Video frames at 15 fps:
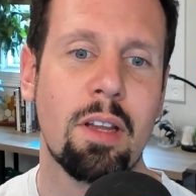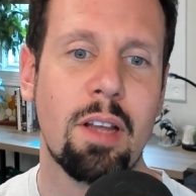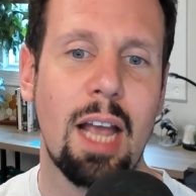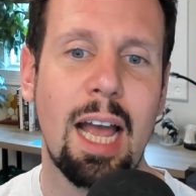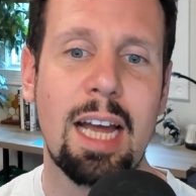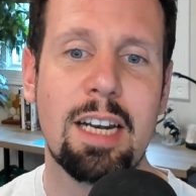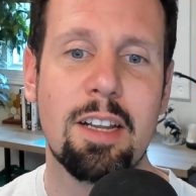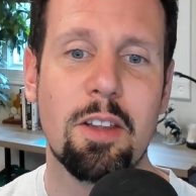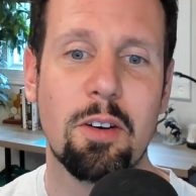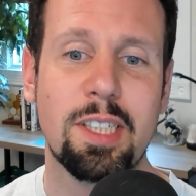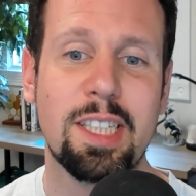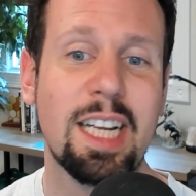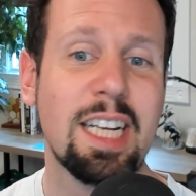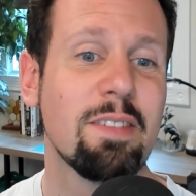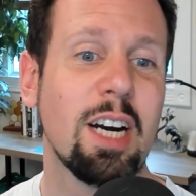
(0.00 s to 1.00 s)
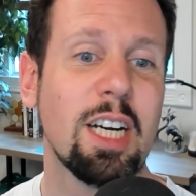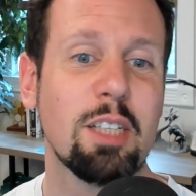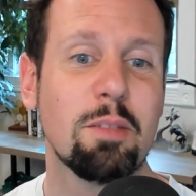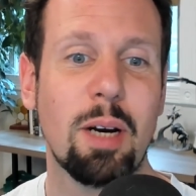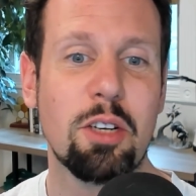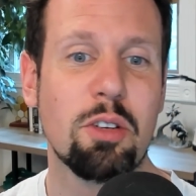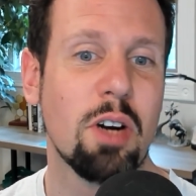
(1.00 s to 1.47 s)
And they're incentivized
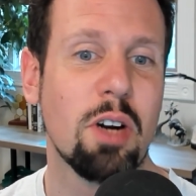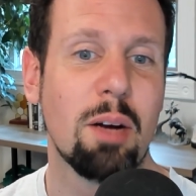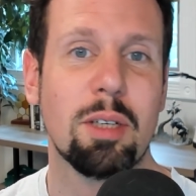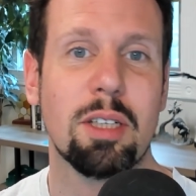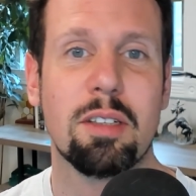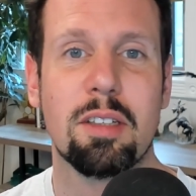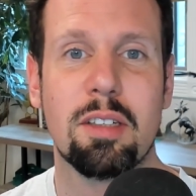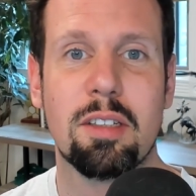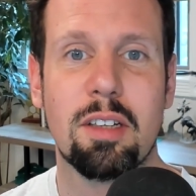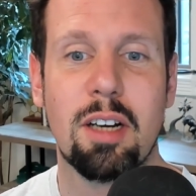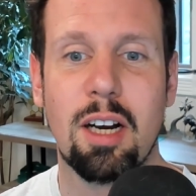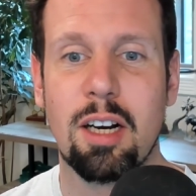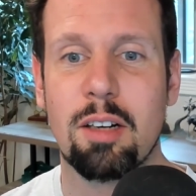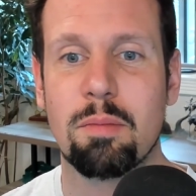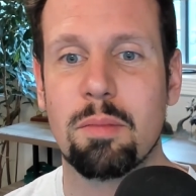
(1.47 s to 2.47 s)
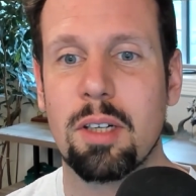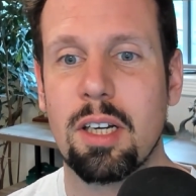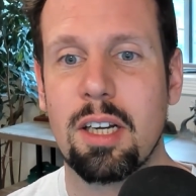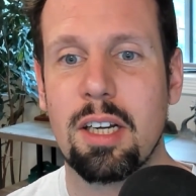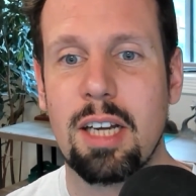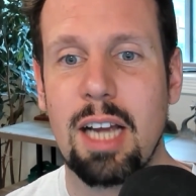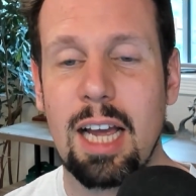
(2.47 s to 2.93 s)
by trauma
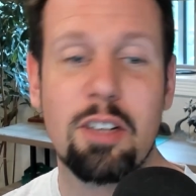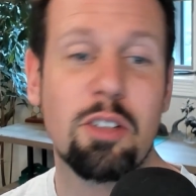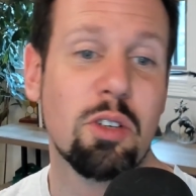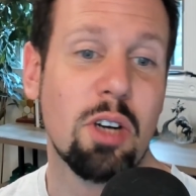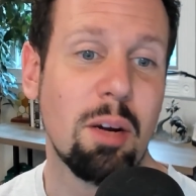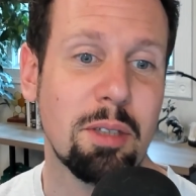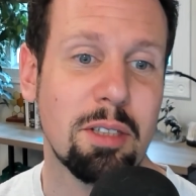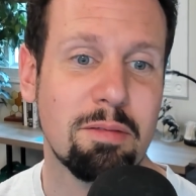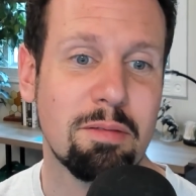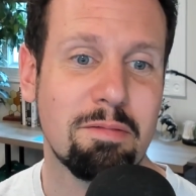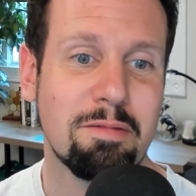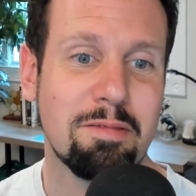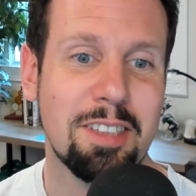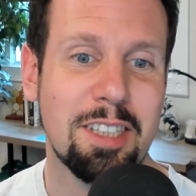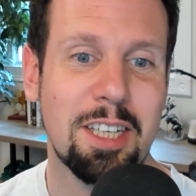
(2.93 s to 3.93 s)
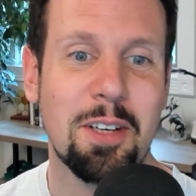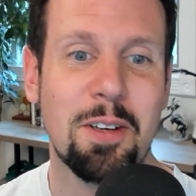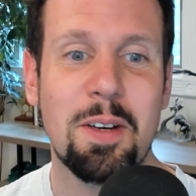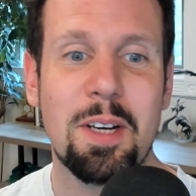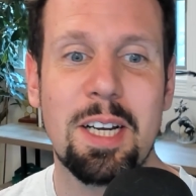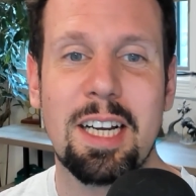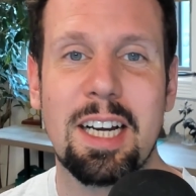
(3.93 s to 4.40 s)
and drama.
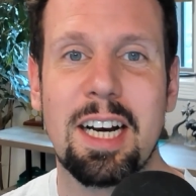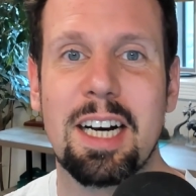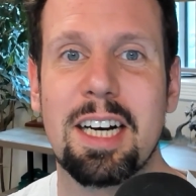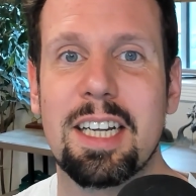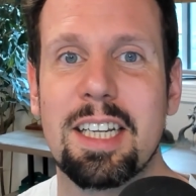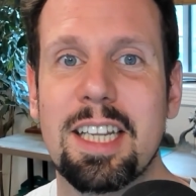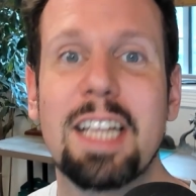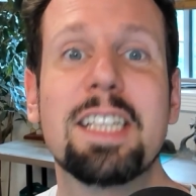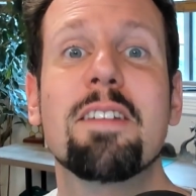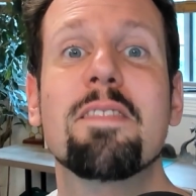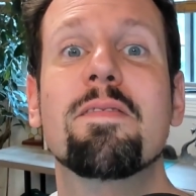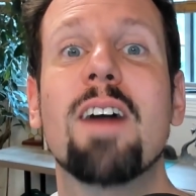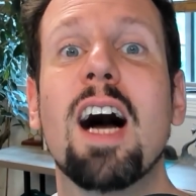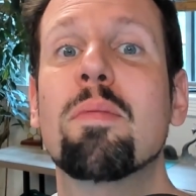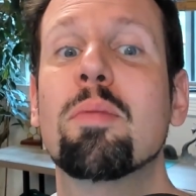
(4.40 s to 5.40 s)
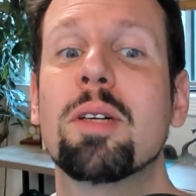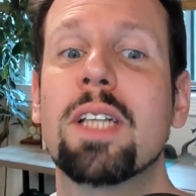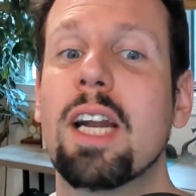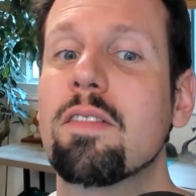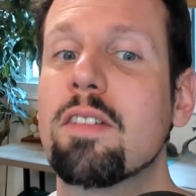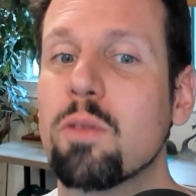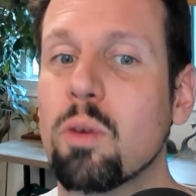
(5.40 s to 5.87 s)
Less than
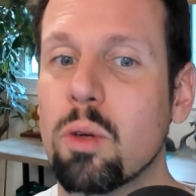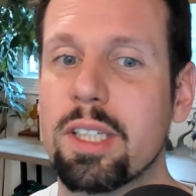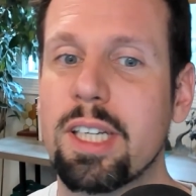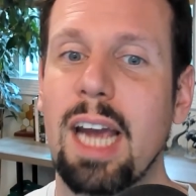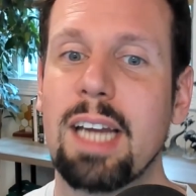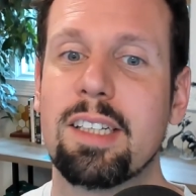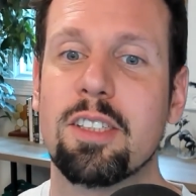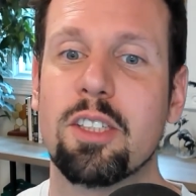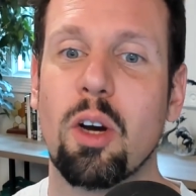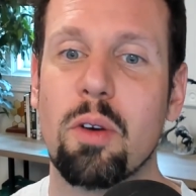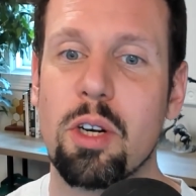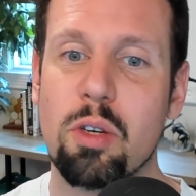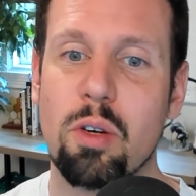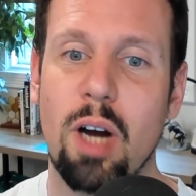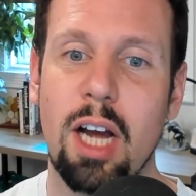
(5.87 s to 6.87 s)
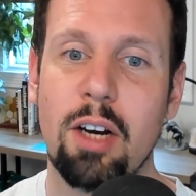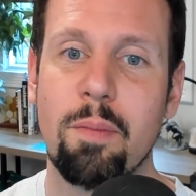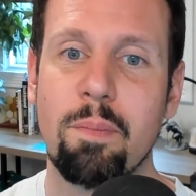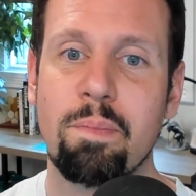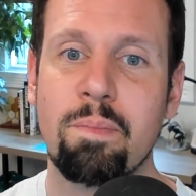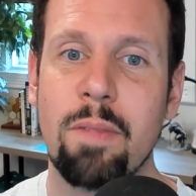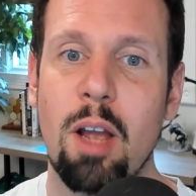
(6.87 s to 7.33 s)
5% of divorce cases go to
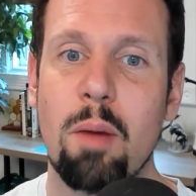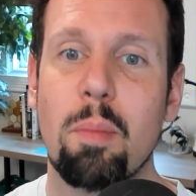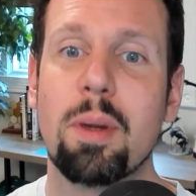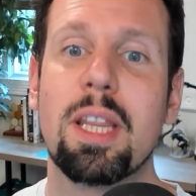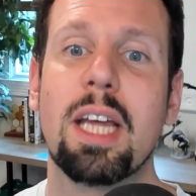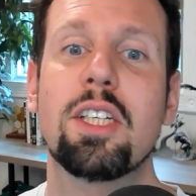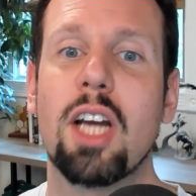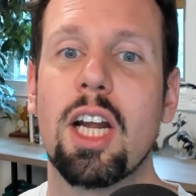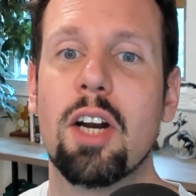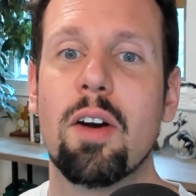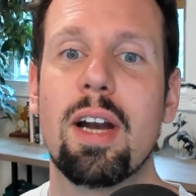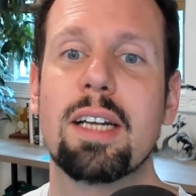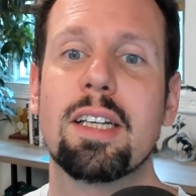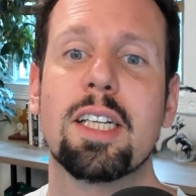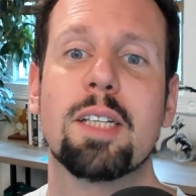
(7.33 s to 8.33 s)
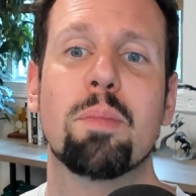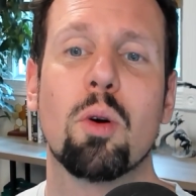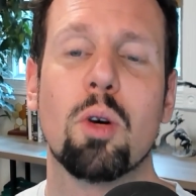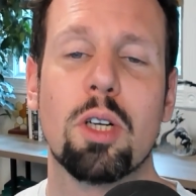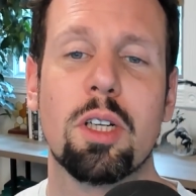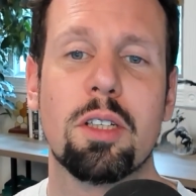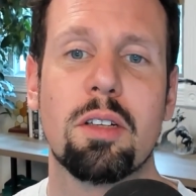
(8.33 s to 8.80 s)
trial, but they generate
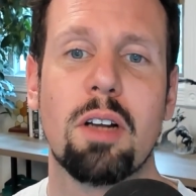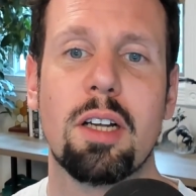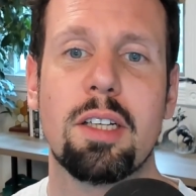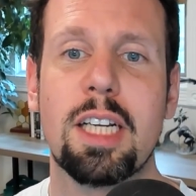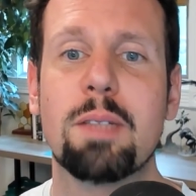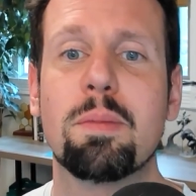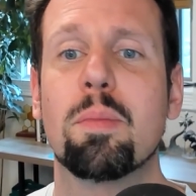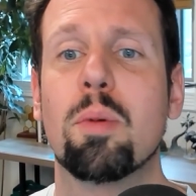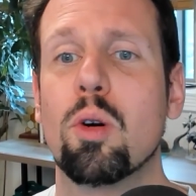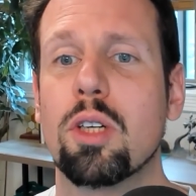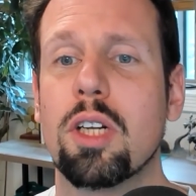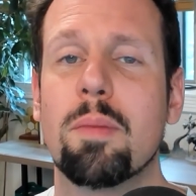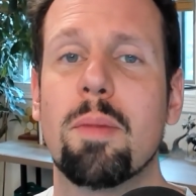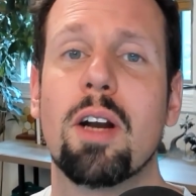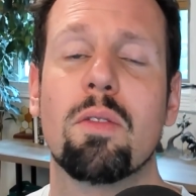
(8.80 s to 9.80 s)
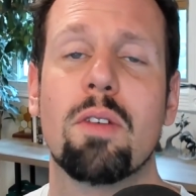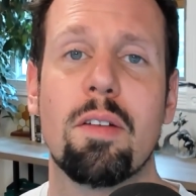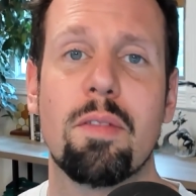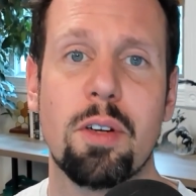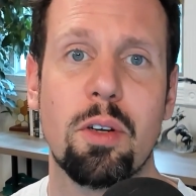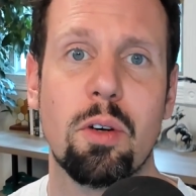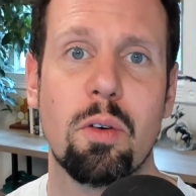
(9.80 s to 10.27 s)
a disproportionate amount of
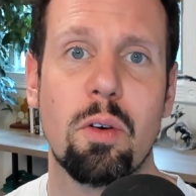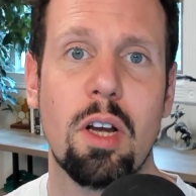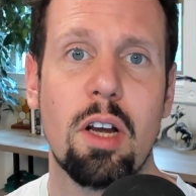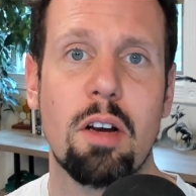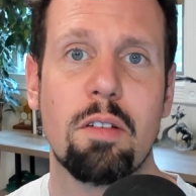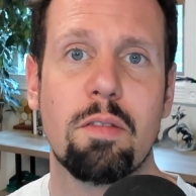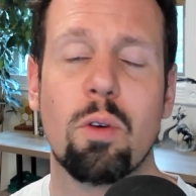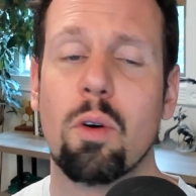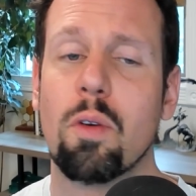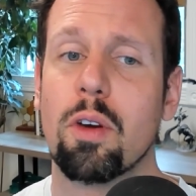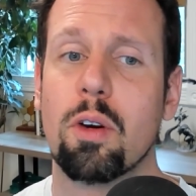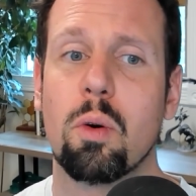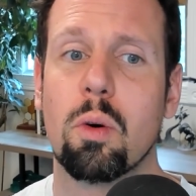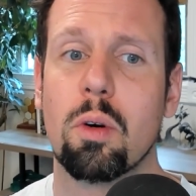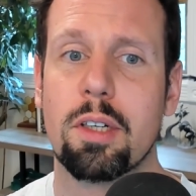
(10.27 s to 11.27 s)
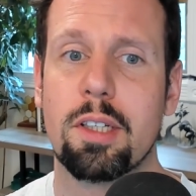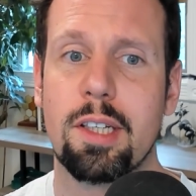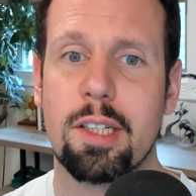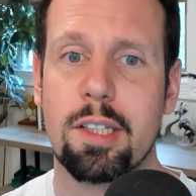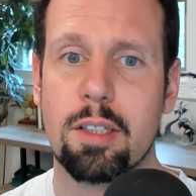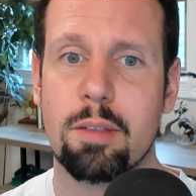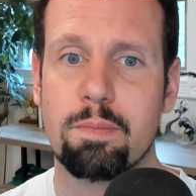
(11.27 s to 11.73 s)
revenue for the court
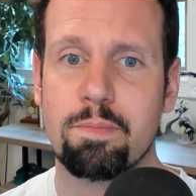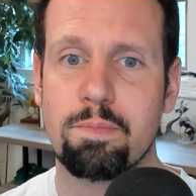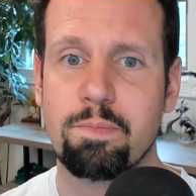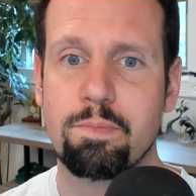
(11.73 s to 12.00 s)
system.